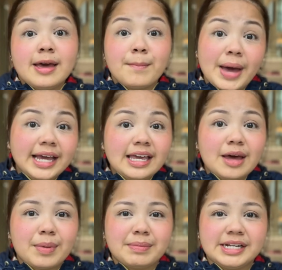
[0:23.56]
packing
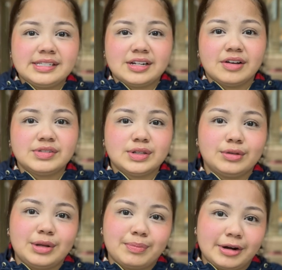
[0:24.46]
up all my stuff,
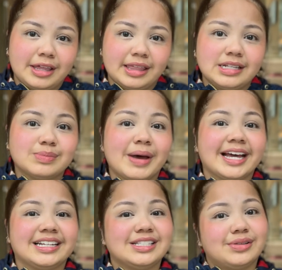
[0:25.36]
slowly putting things
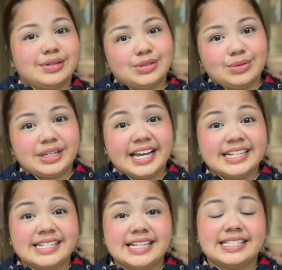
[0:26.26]
back into the
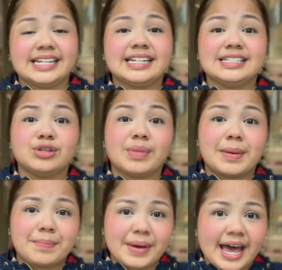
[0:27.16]
suitcases and into my
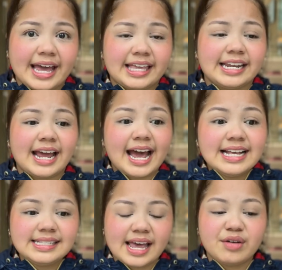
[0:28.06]
bag. And
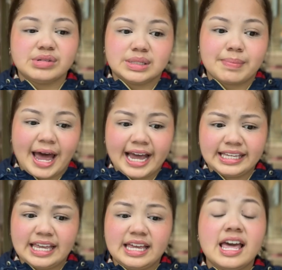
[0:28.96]
as I was
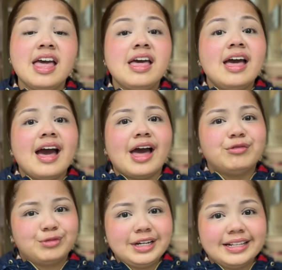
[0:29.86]
packing, I
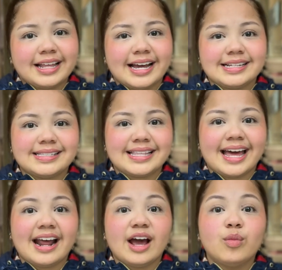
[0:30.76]
realized
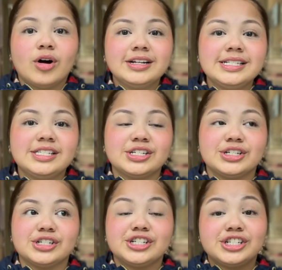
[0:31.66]
that I wanted
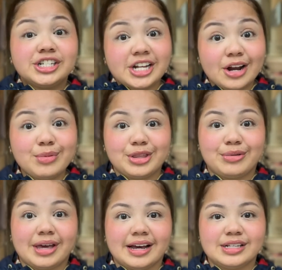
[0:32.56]
to share with you
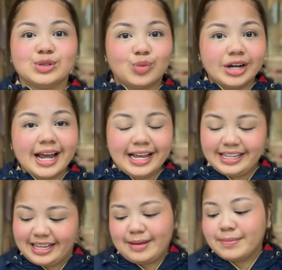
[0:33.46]
guys what I
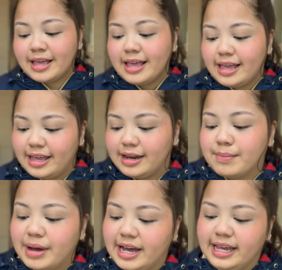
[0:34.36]
keep
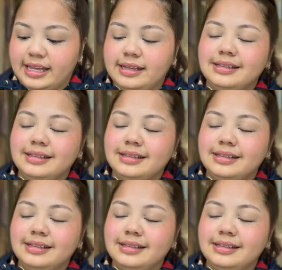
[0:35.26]
in my